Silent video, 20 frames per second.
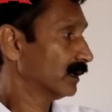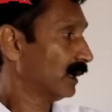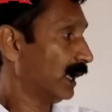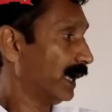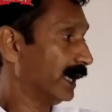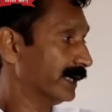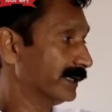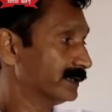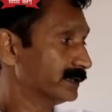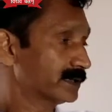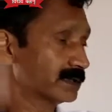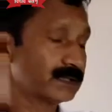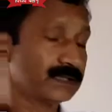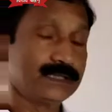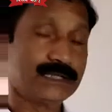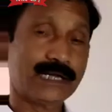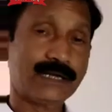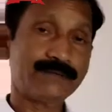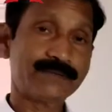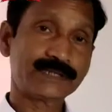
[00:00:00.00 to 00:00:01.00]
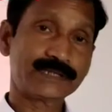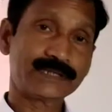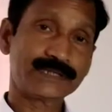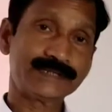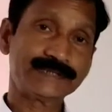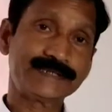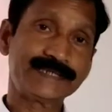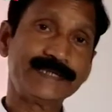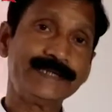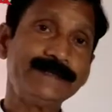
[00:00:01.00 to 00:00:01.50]
And in our
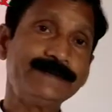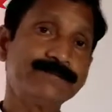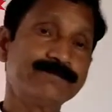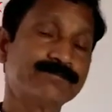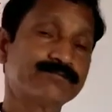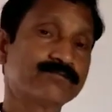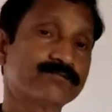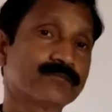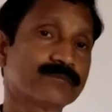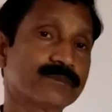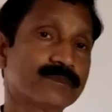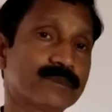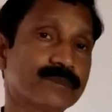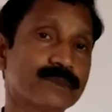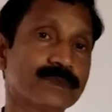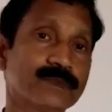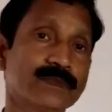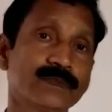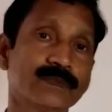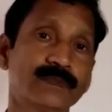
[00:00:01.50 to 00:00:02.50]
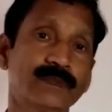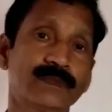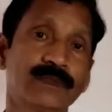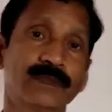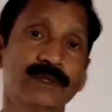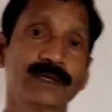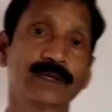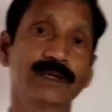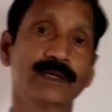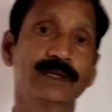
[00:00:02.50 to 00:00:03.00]
country,
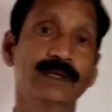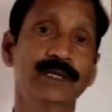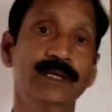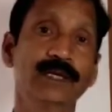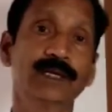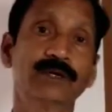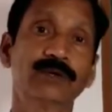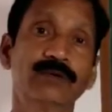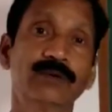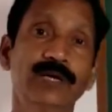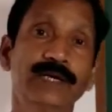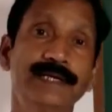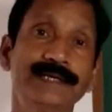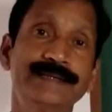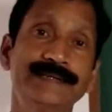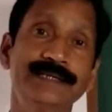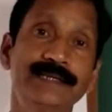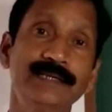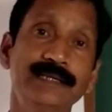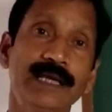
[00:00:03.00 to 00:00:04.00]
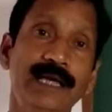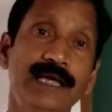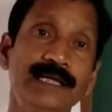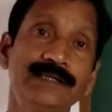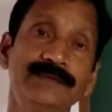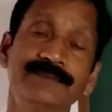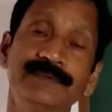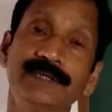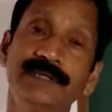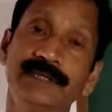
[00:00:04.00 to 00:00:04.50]
equality has
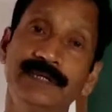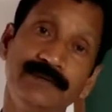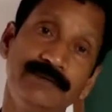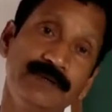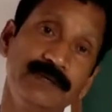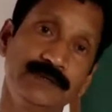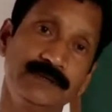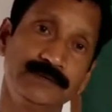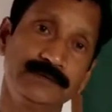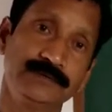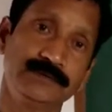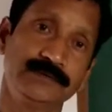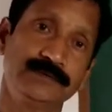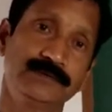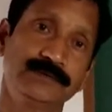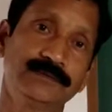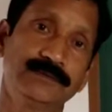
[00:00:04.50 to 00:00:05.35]
been given.